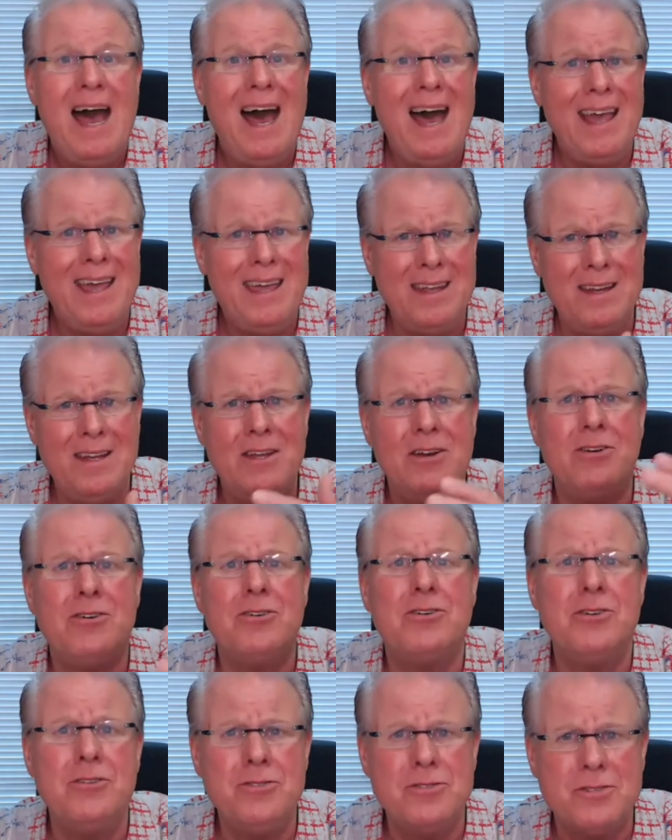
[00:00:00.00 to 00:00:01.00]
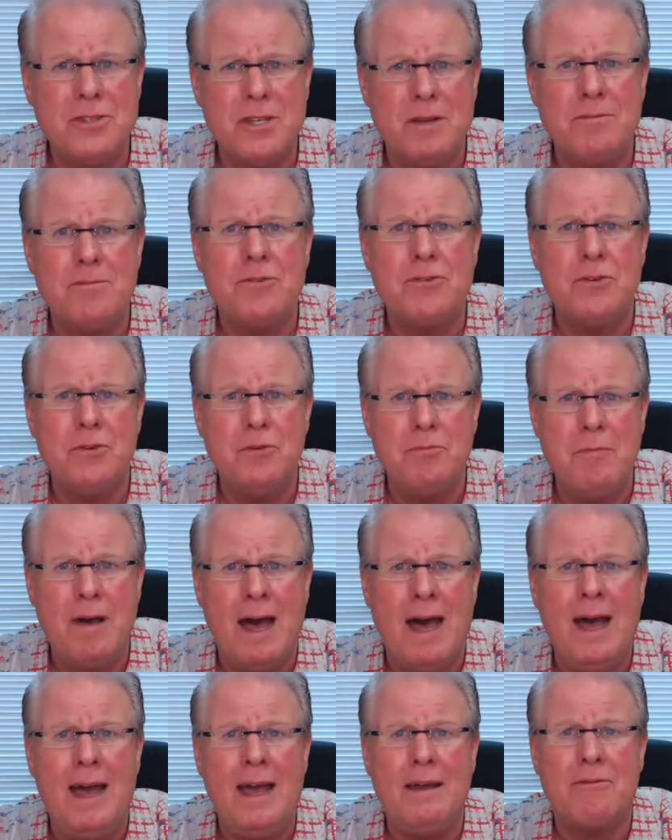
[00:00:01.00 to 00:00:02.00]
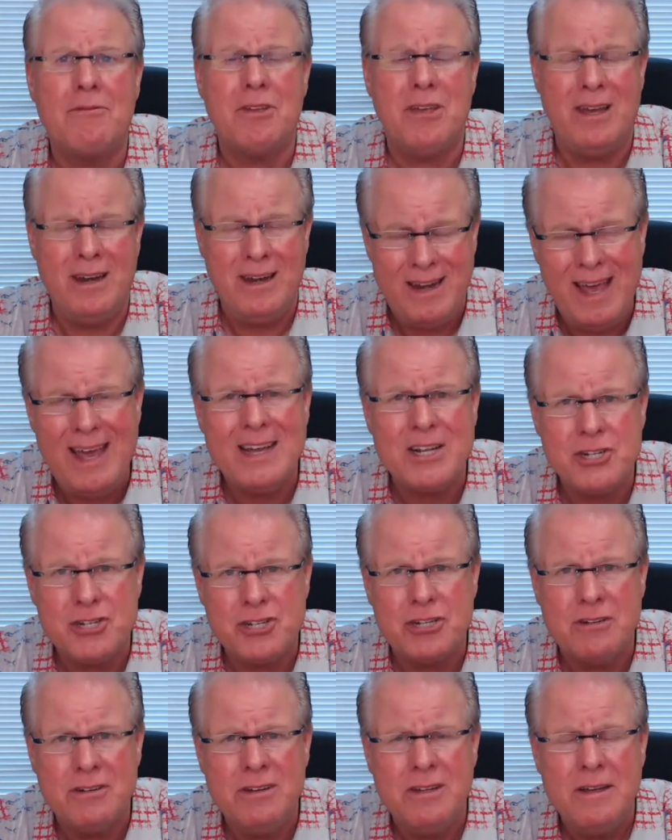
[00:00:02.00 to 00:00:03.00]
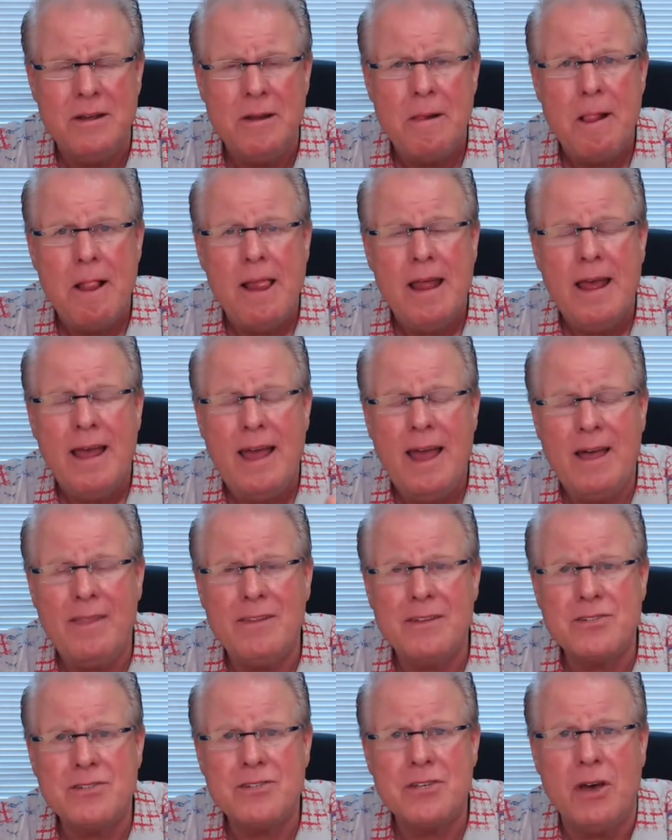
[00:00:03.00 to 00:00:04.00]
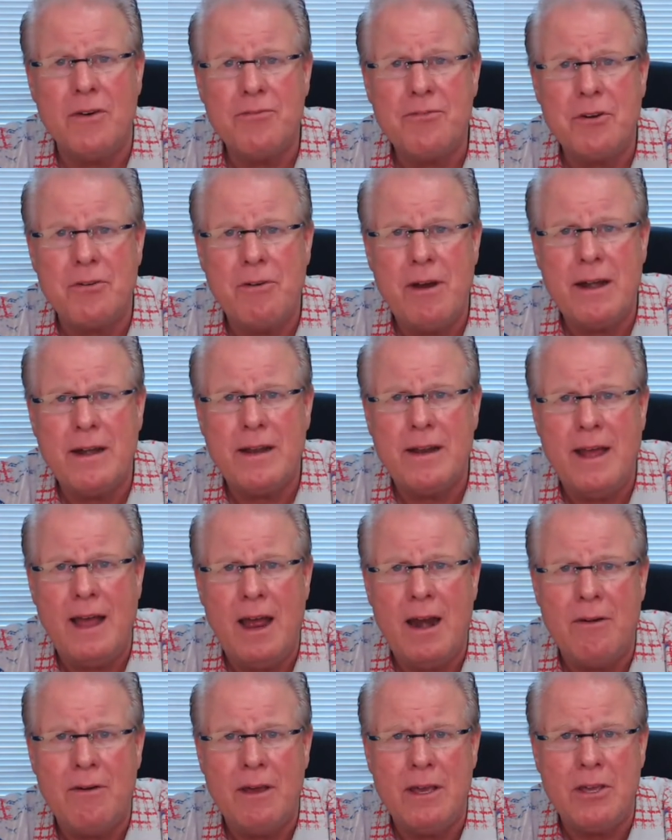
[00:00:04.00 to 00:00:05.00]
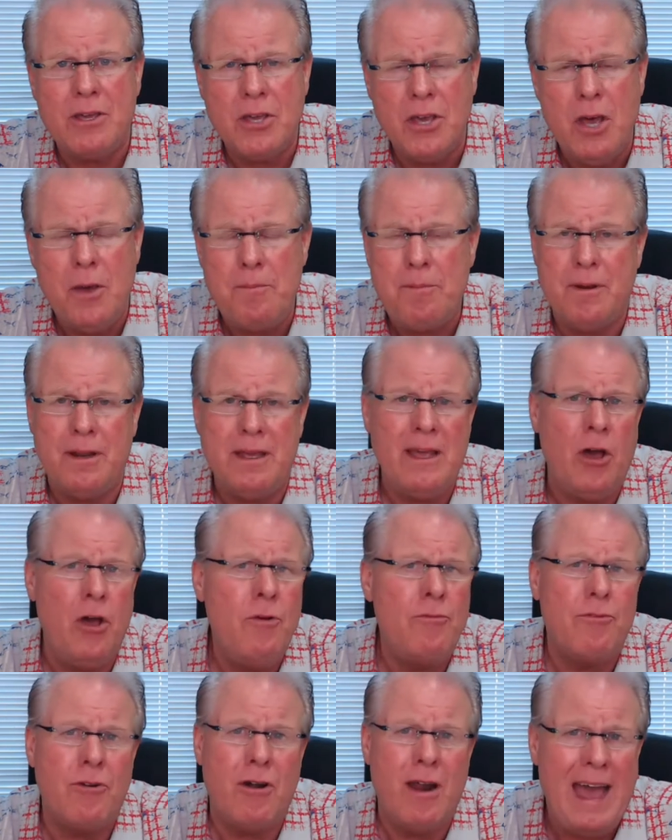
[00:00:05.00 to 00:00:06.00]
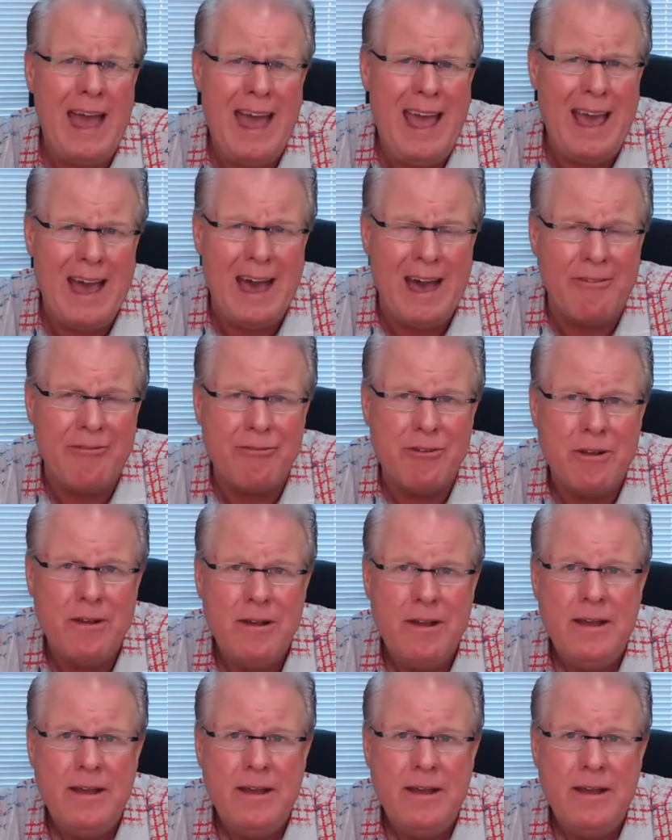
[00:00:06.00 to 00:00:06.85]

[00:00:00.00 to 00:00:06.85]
I can introduce them to my connection at the self-directed I R A company. Over half